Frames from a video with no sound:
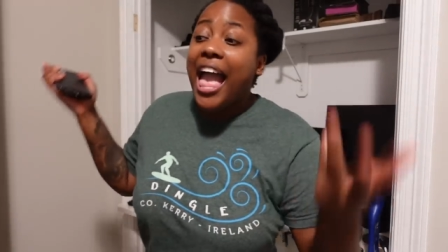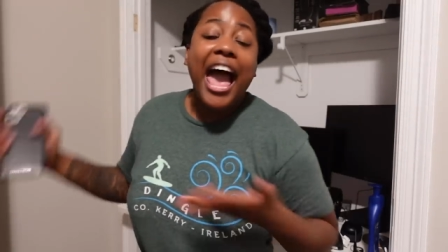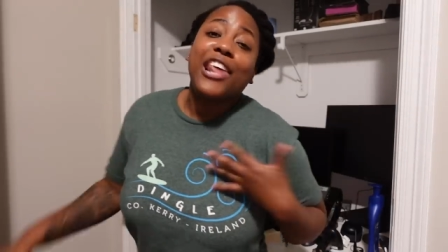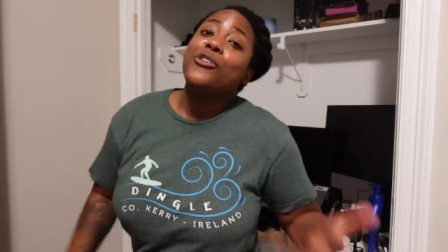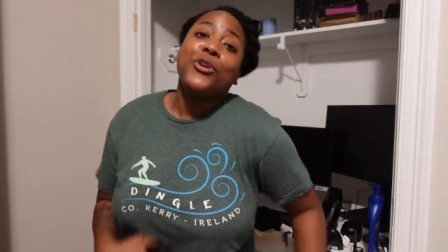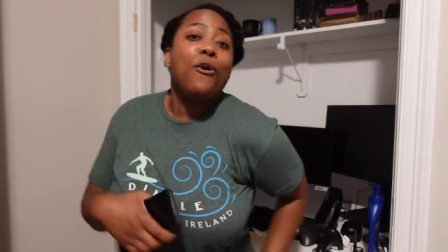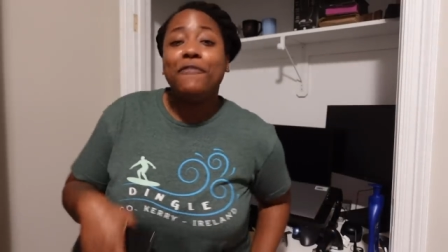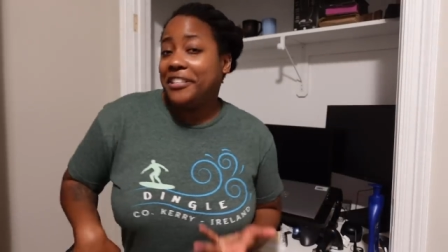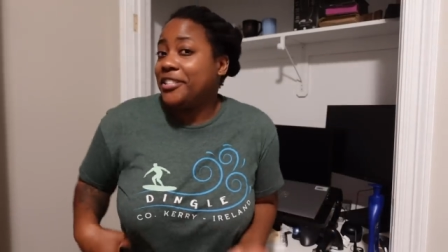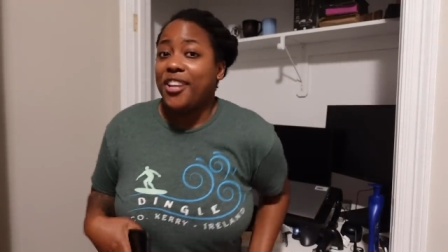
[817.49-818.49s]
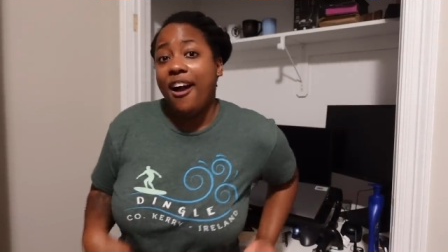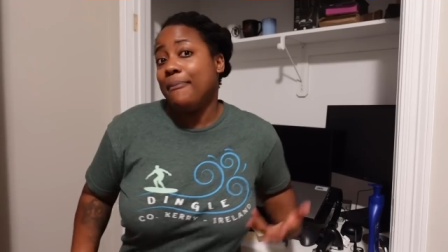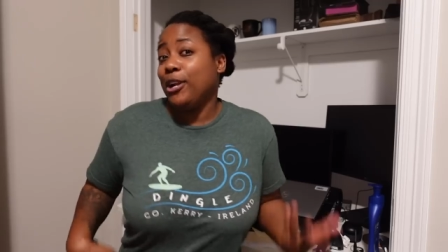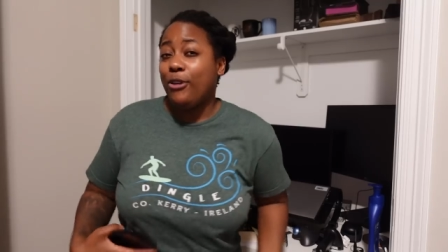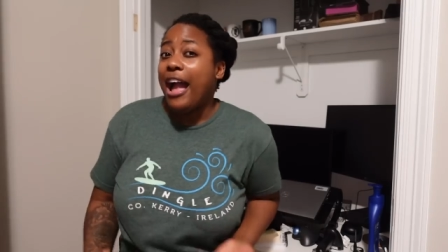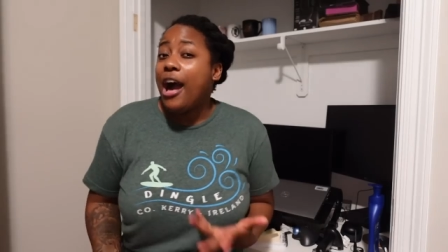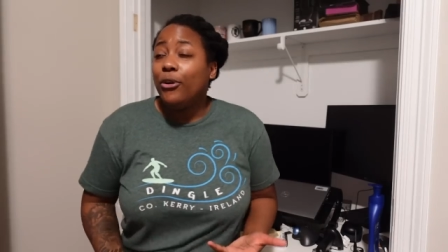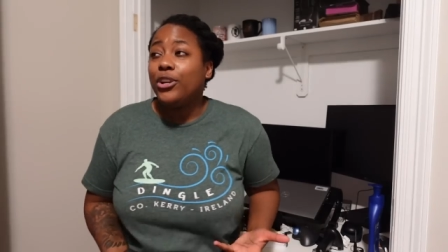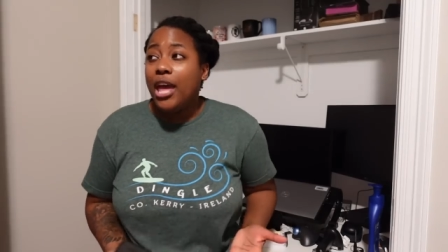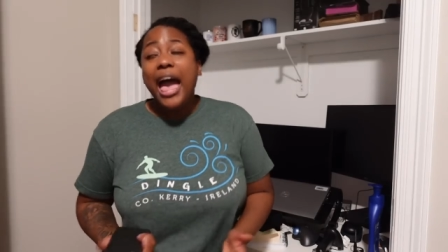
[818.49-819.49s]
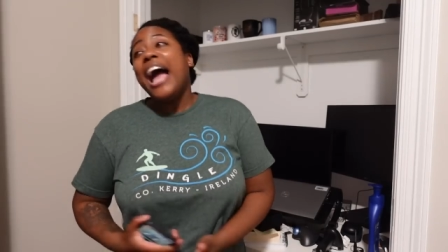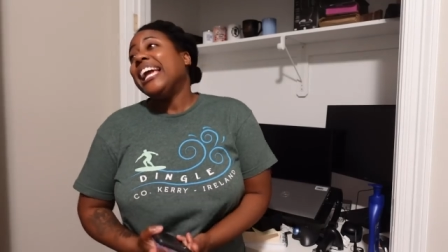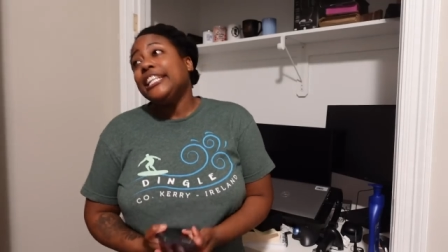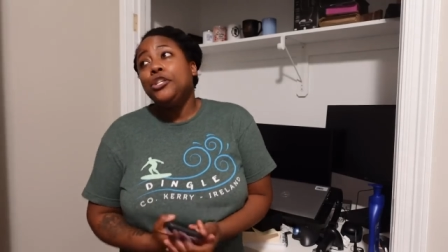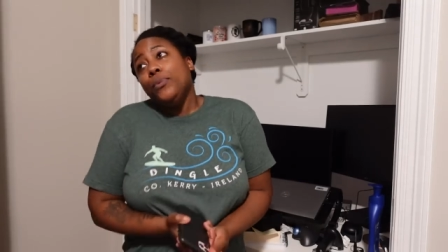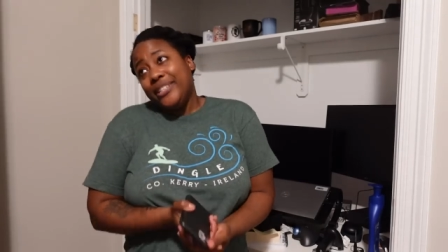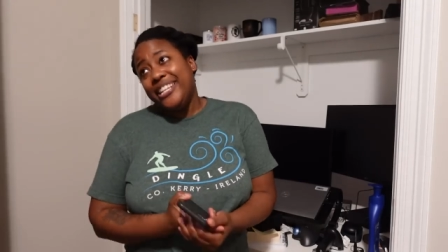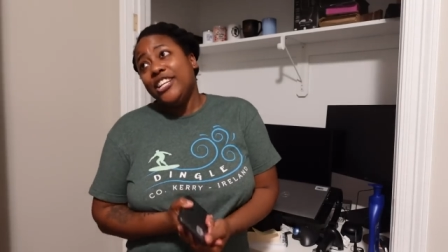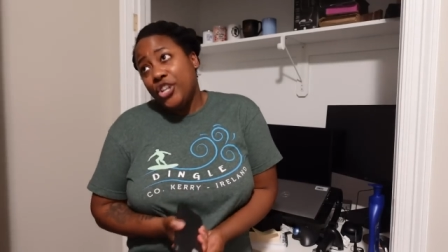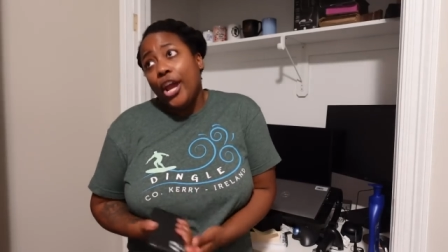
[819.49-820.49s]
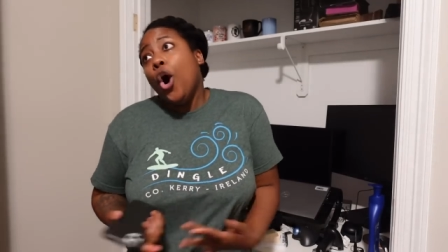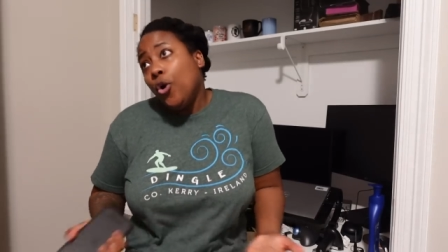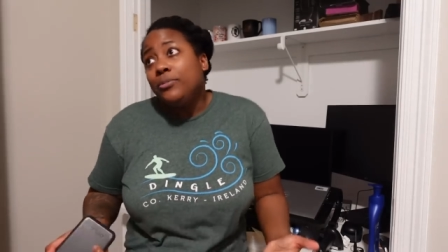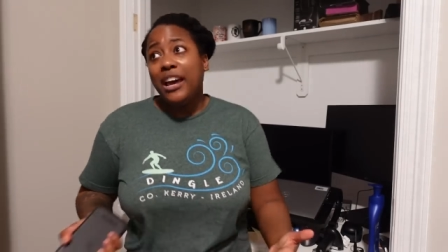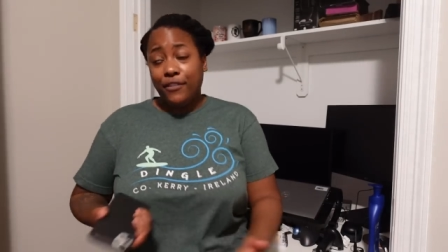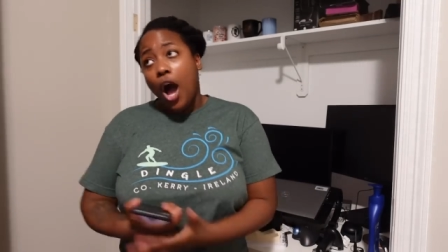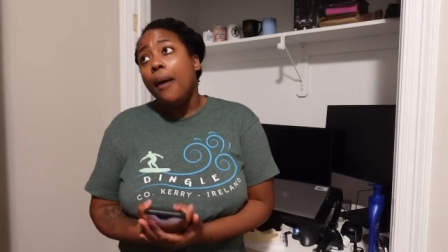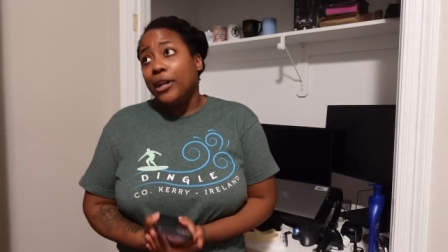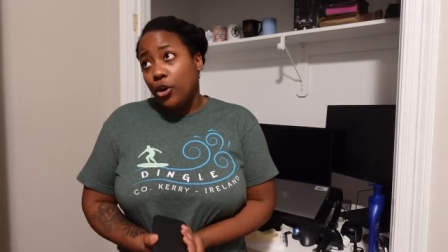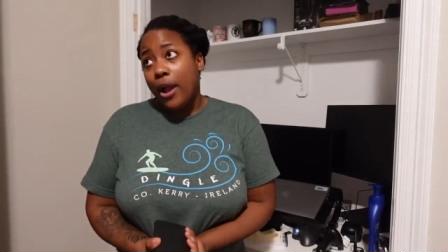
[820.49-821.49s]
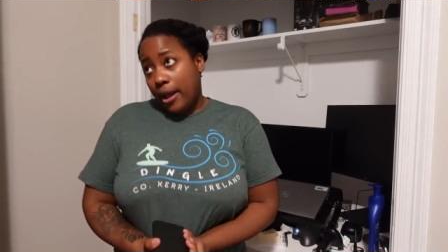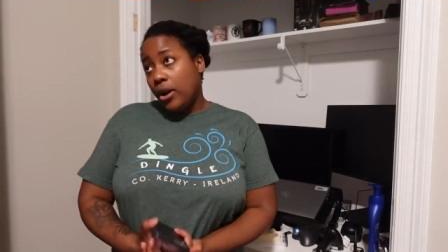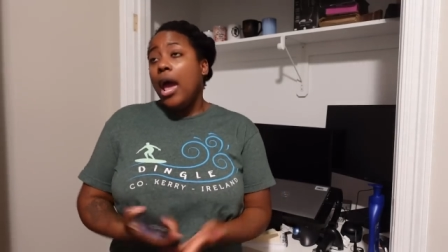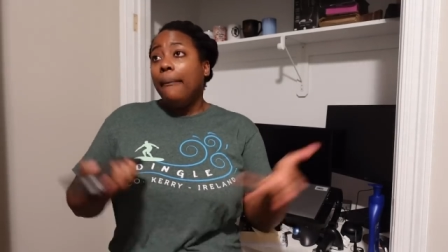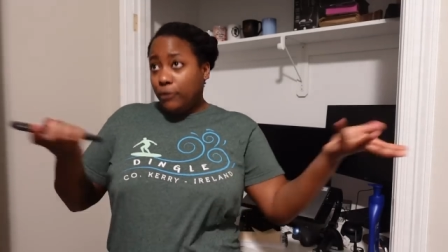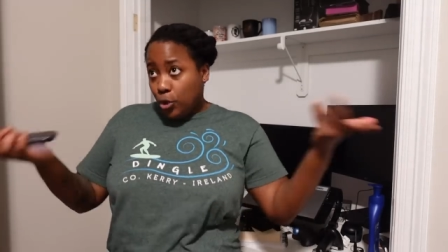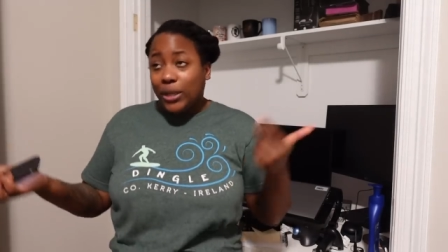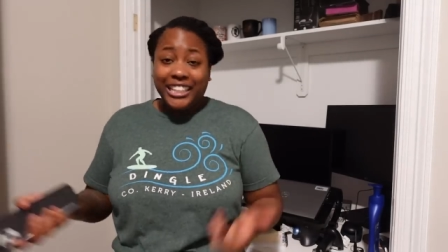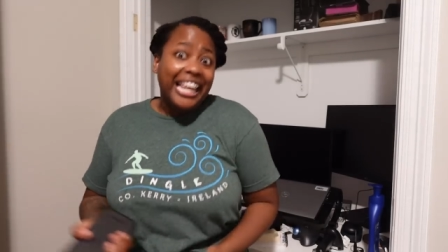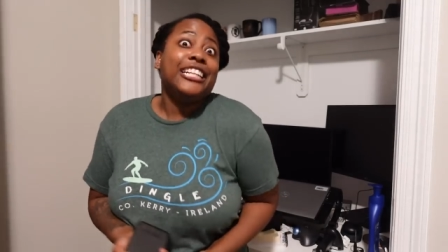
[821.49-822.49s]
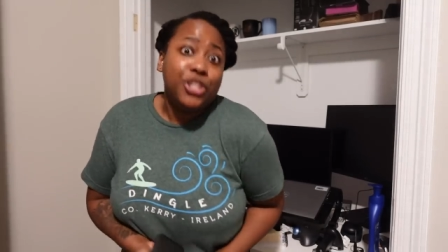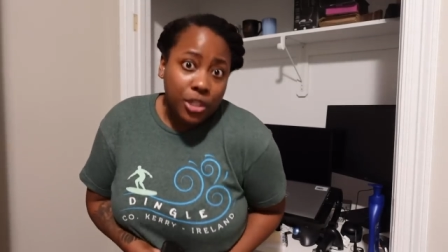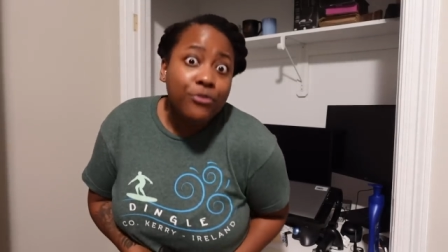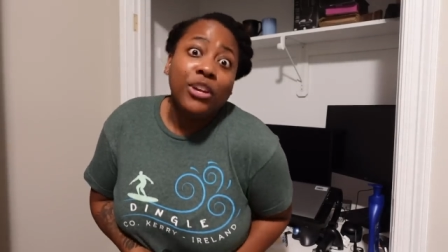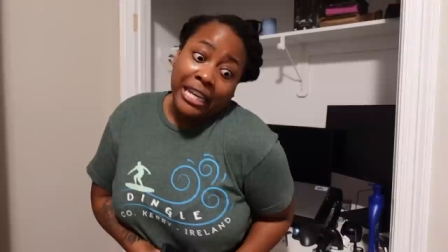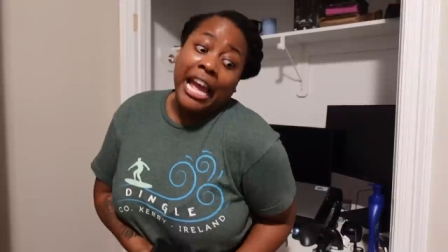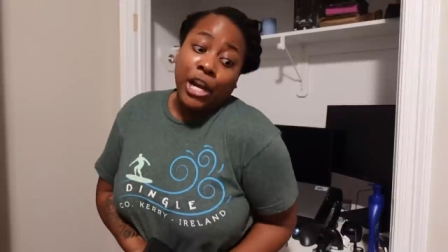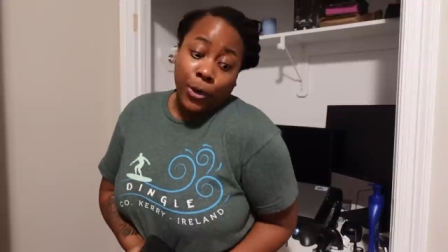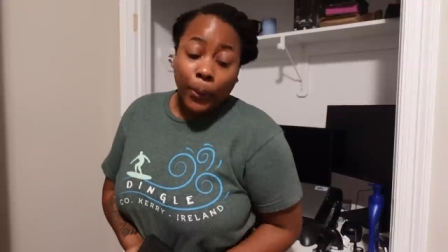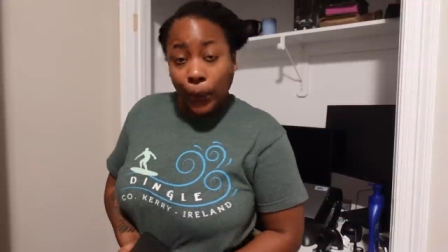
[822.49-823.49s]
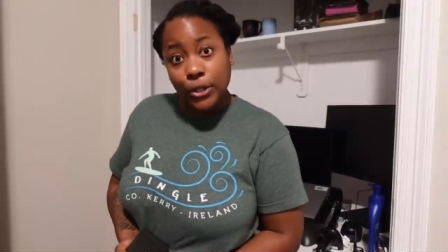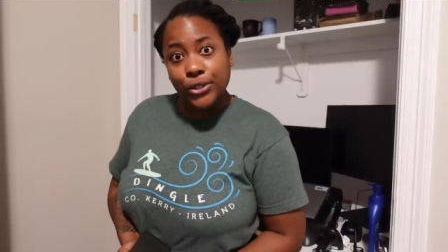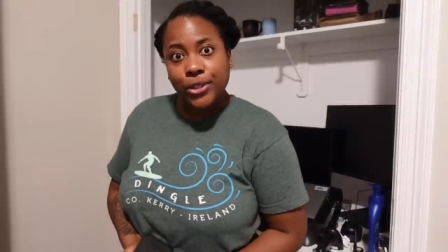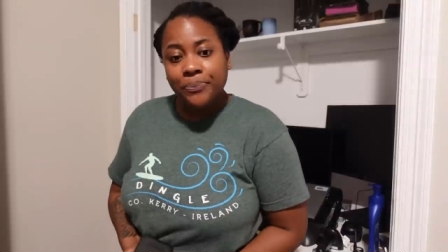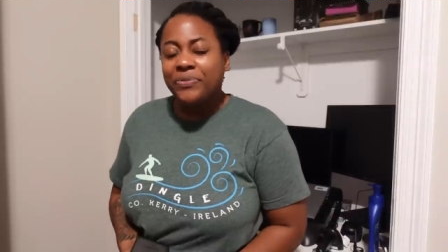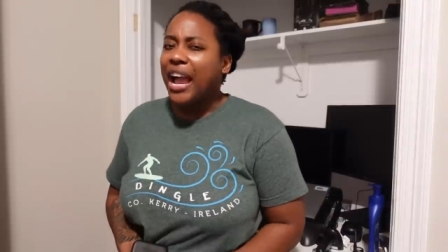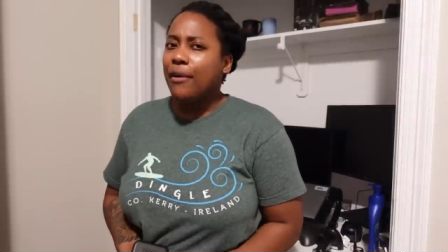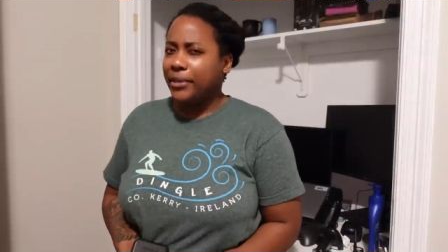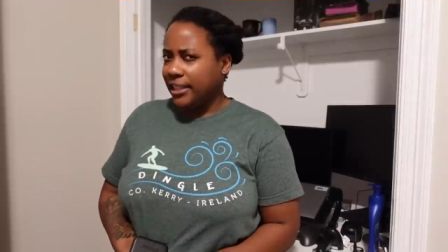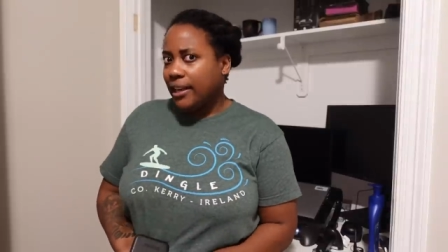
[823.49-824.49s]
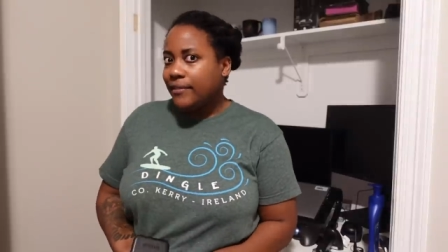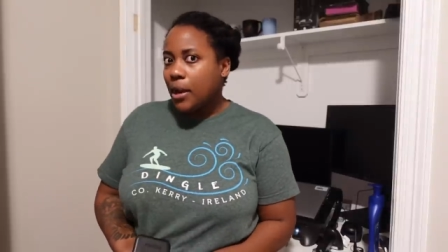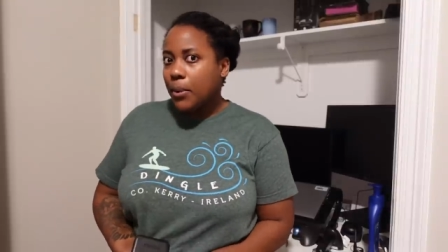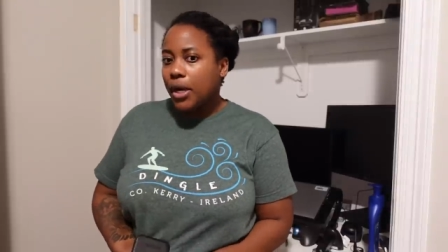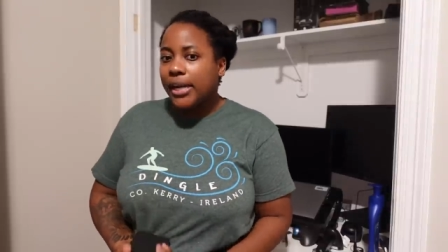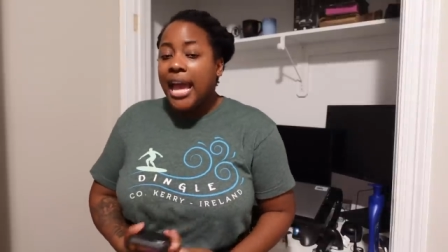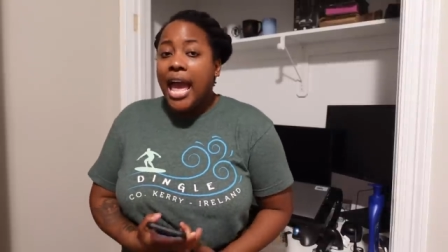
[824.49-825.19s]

I don't know if this is common ground. I guess you and TJ Holmes have common ground, you alleged philanderers. I really love that word.